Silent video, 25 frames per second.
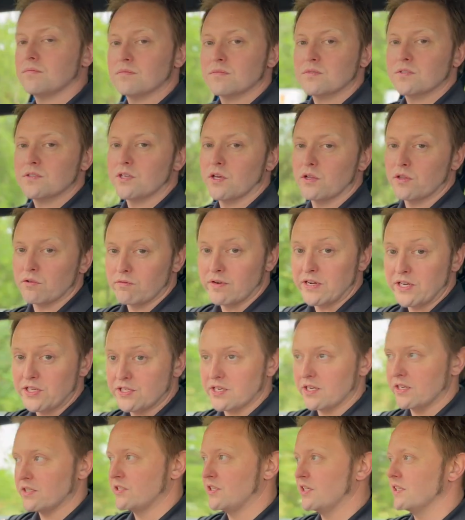So the
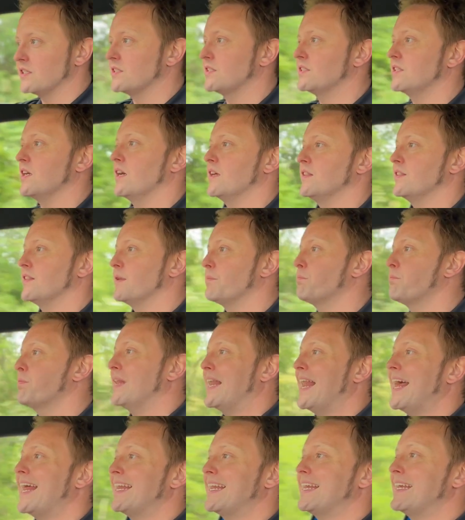research is done, the
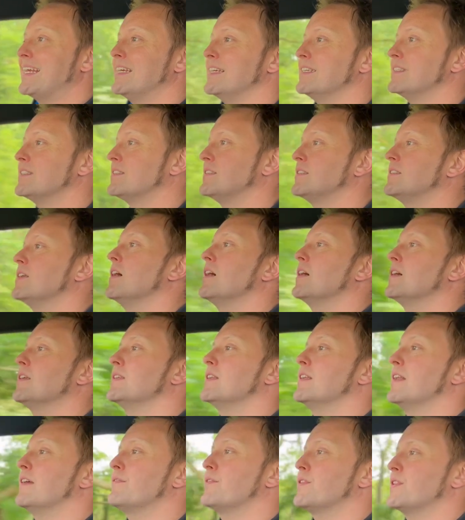planning is done,
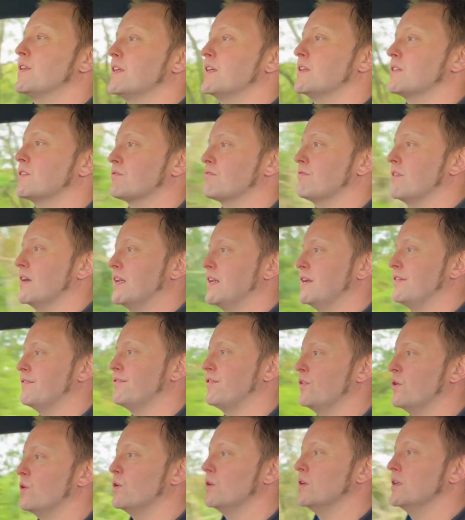and everything's ready
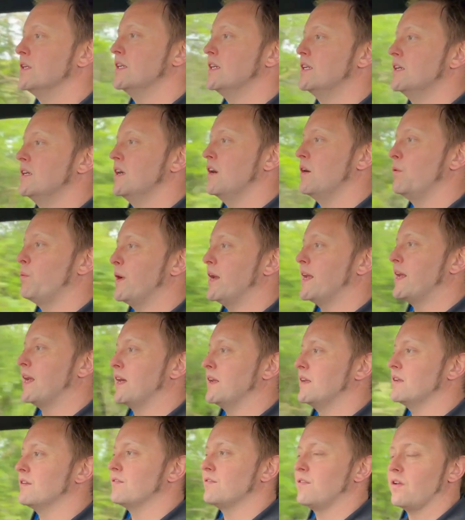for a
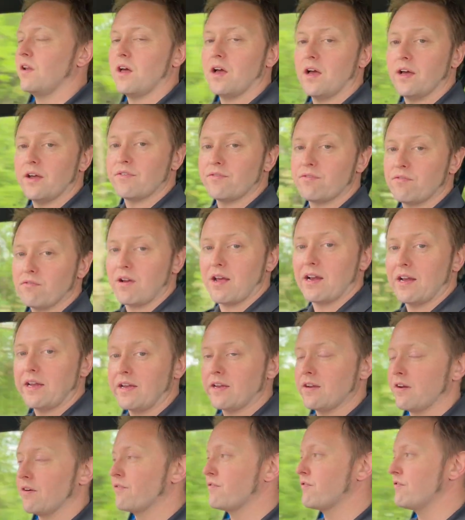weekend of live rally
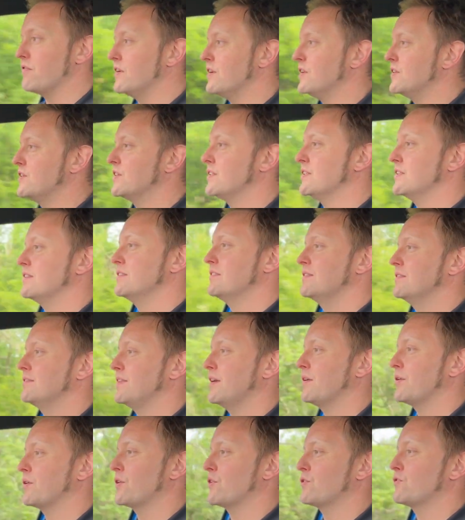coverage.
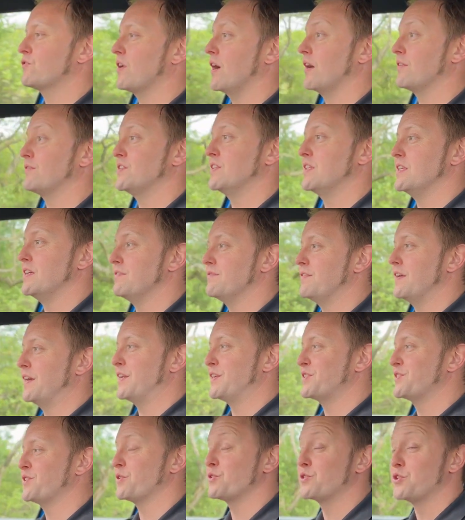Now I'm going to drive to the event.
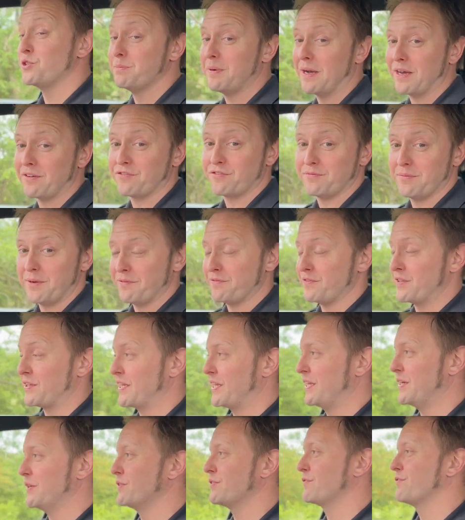It's not too bad for me for the
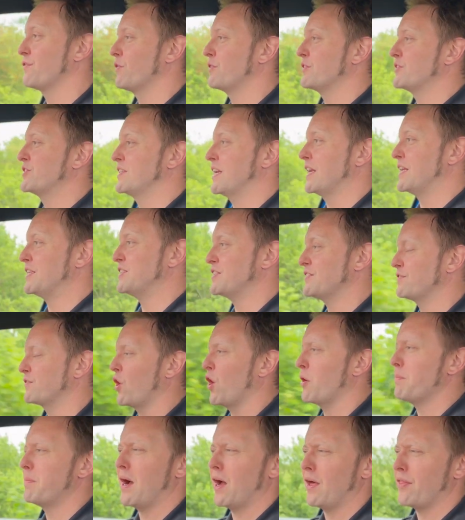Kielder Forest stage. I've
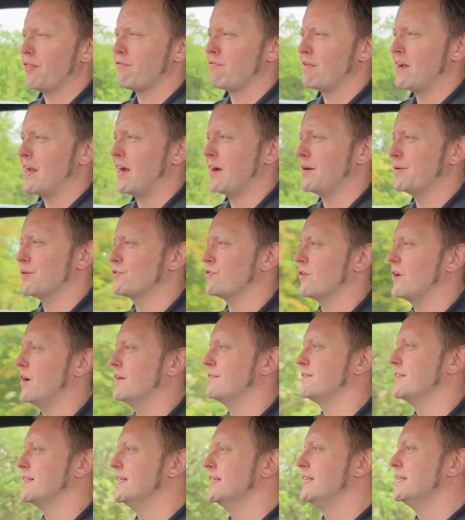got about a three-hour drive.